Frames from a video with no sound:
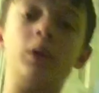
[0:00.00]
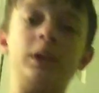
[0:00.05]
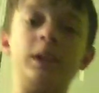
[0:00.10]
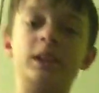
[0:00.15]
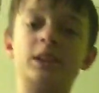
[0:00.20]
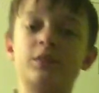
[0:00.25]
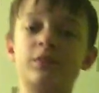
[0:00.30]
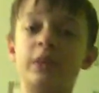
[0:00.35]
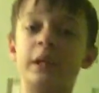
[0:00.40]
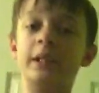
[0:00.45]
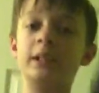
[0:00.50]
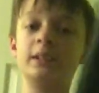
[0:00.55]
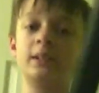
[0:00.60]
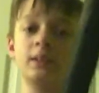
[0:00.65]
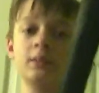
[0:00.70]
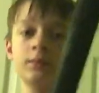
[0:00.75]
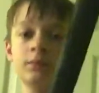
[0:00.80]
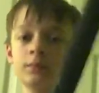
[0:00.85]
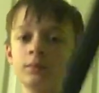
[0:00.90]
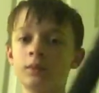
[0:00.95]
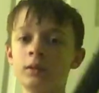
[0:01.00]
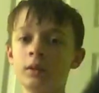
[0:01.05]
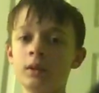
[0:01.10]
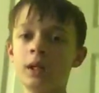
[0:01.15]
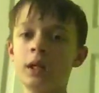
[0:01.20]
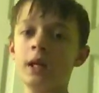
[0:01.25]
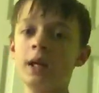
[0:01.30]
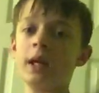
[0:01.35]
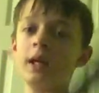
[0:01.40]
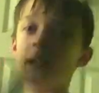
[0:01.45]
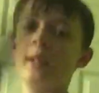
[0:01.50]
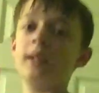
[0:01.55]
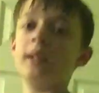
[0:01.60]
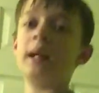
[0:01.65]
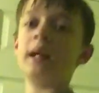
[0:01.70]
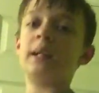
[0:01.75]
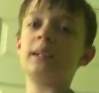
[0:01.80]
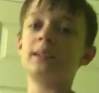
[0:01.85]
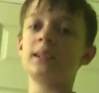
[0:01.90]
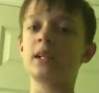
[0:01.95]
in this fight, and
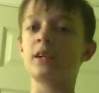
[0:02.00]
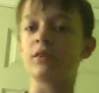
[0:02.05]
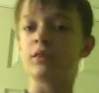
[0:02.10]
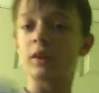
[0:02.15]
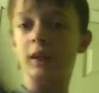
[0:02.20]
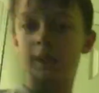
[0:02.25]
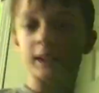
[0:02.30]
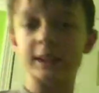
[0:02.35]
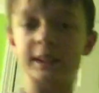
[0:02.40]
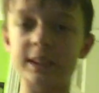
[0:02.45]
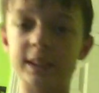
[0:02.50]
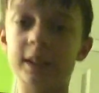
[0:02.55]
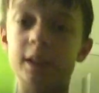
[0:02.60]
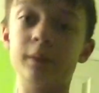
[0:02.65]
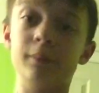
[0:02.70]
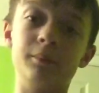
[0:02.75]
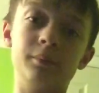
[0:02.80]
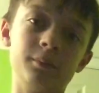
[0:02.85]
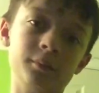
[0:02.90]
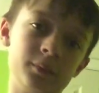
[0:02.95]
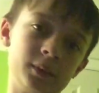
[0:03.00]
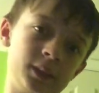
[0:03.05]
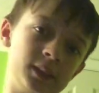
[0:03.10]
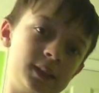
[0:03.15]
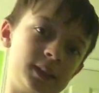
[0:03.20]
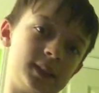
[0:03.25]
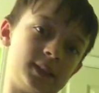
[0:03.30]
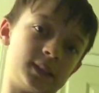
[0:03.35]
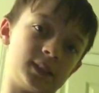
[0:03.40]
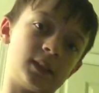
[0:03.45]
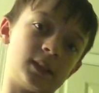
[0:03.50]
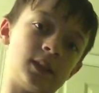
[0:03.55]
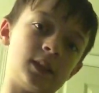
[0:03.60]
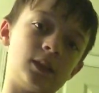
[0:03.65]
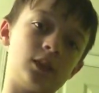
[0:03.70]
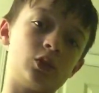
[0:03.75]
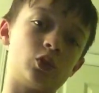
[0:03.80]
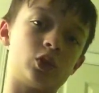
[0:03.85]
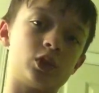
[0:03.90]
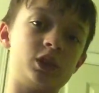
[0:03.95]
not have caused him his
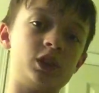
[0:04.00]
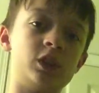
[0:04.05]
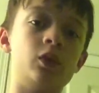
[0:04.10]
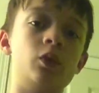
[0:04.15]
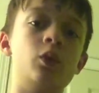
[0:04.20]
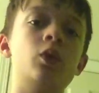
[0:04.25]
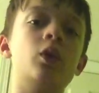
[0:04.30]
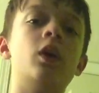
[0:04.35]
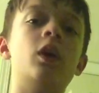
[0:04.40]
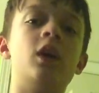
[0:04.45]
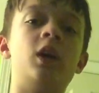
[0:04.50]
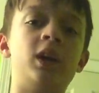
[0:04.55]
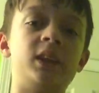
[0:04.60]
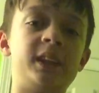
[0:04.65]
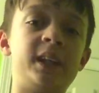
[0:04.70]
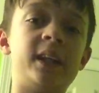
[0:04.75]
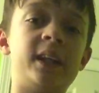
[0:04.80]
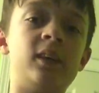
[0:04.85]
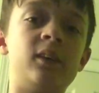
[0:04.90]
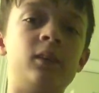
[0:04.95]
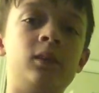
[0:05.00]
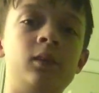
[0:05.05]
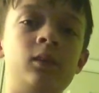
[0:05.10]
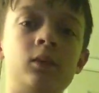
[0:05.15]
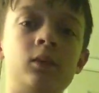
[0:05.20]
torso all down.